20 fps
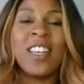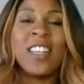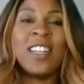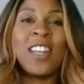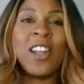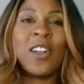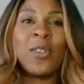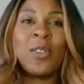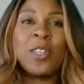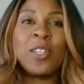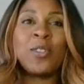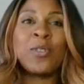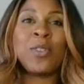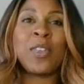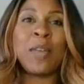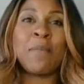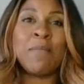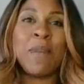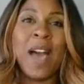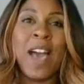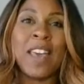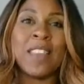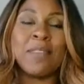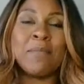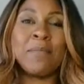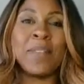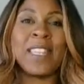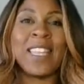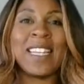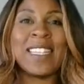not only do they buy
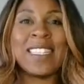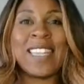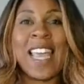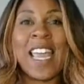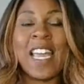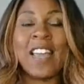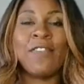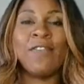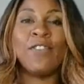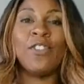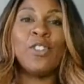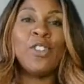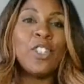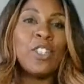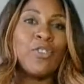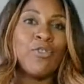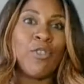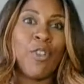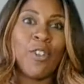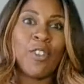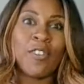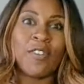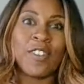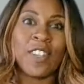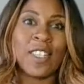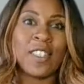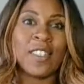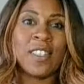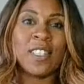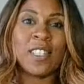them, but they take full control of
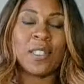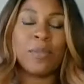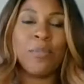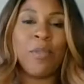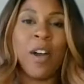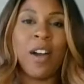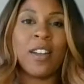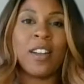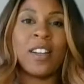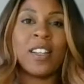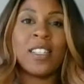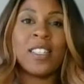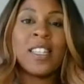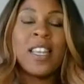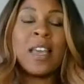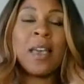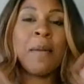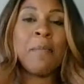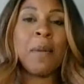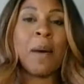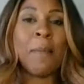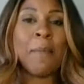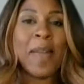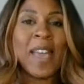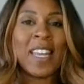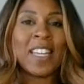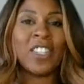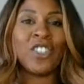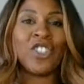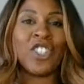these products by
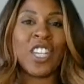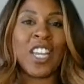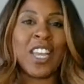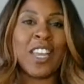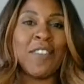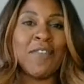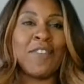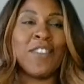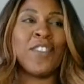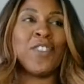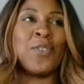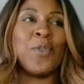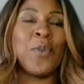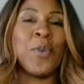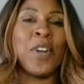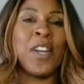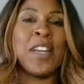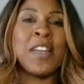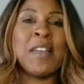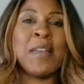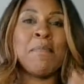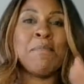managing inventory,